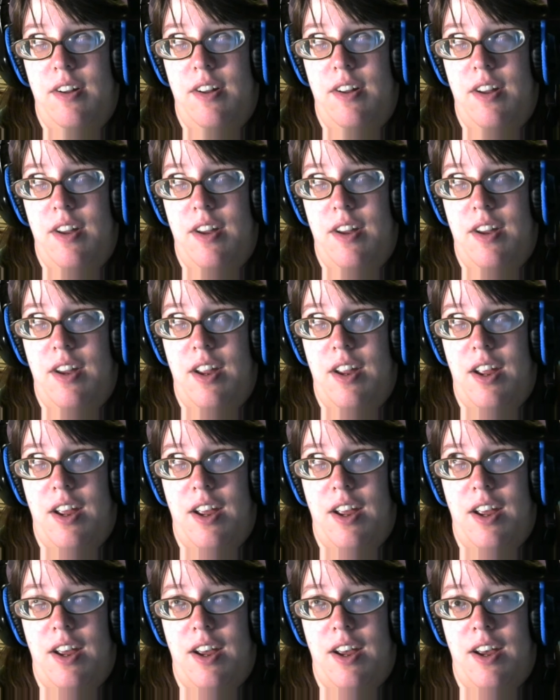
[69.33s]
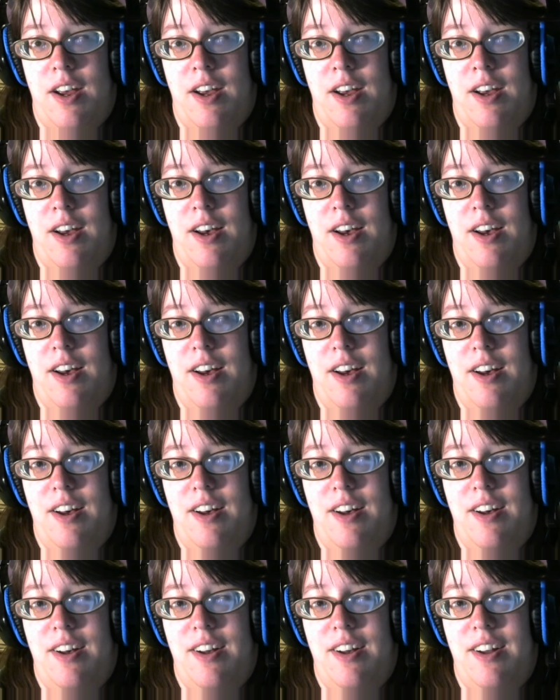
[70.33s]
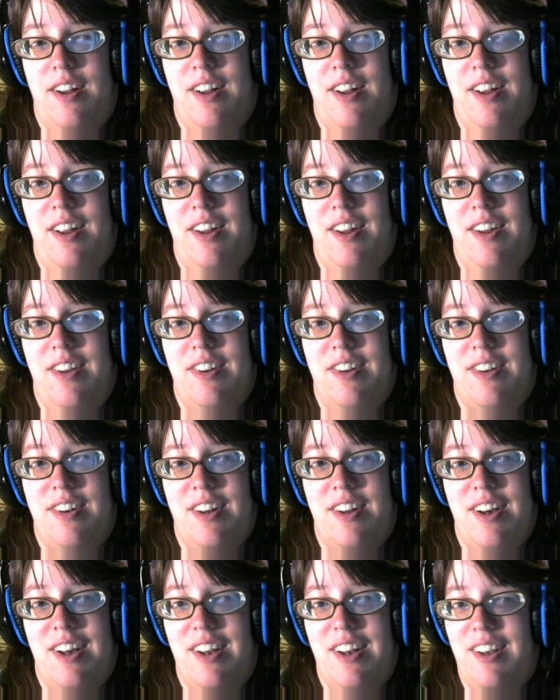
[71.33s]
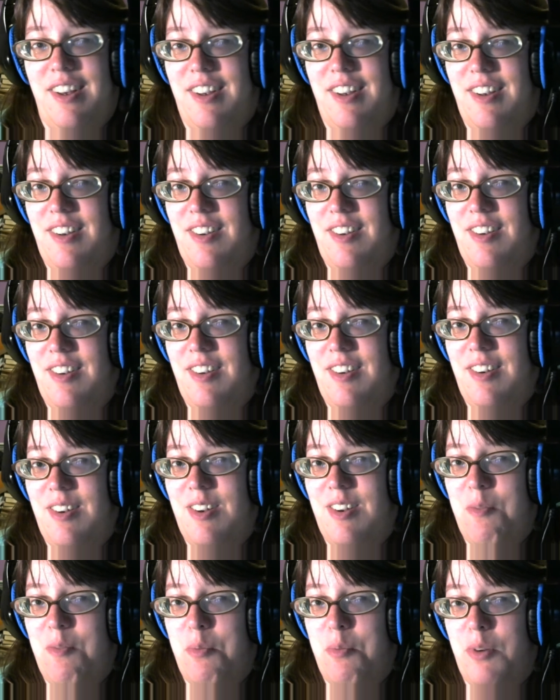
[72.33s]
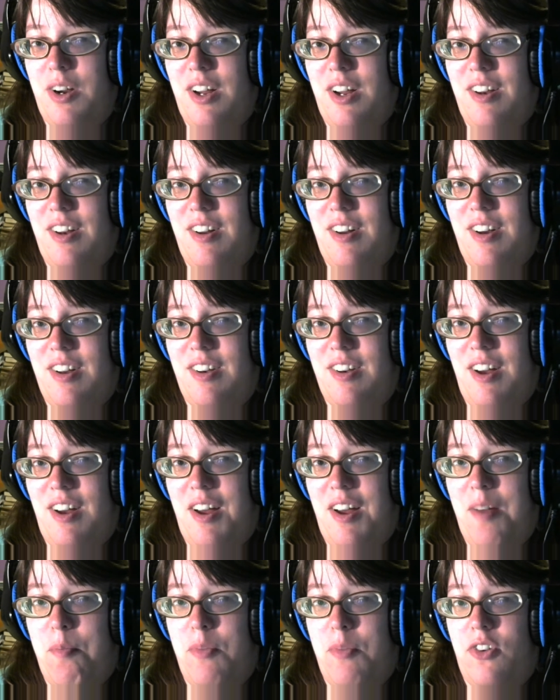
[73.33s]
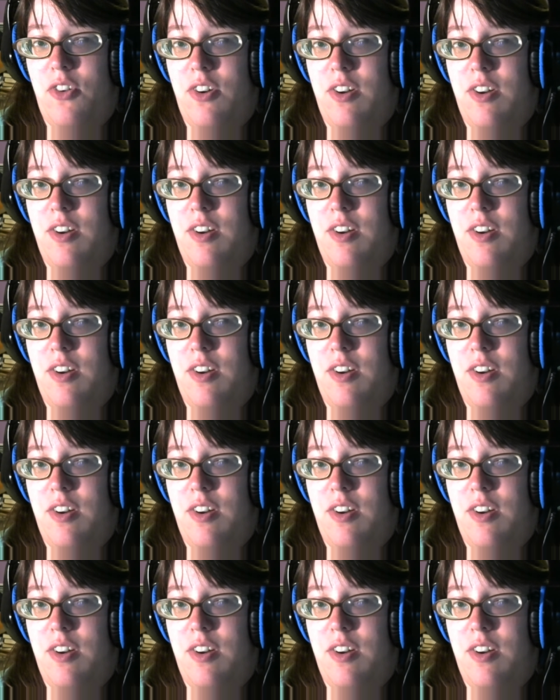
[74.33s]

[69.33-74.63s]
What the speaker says: Yeah, he is not too bright at times.